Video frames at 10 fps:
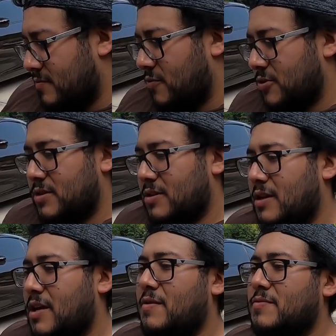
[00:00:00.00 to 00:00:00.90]

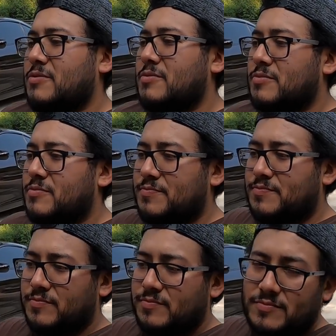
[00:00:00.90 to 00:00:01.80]
unfortunately have to
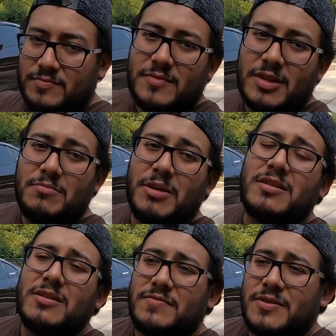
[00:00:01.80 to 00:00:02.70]

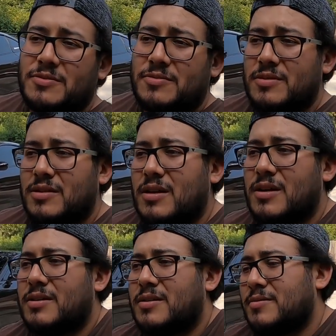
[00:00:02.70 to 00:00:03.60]
make this video.
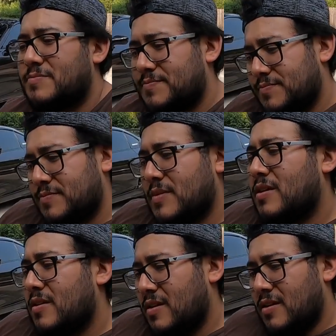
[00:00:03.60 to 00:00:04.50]

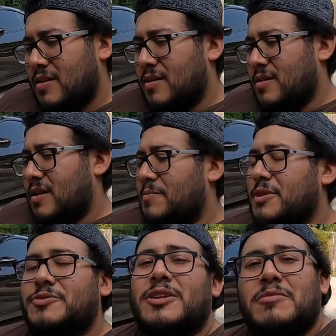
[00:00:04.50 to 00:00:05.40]
I've
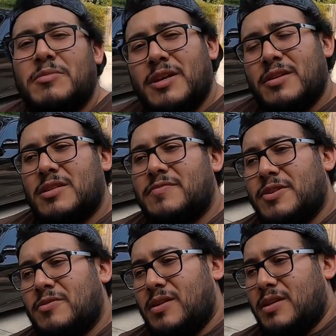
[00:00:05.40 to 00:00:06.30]
been dreading making this
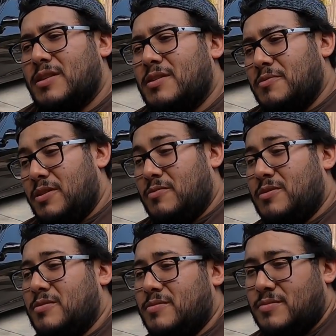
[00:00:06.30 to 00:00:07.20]
video. I didn't really want
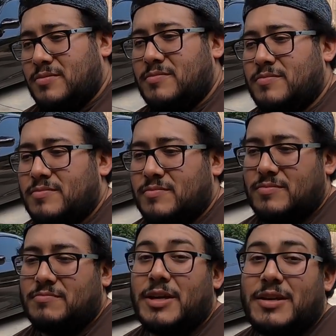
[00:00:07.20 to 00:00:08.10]
to
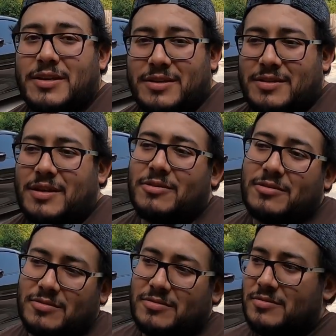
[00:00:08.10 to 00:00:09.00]
make it at all,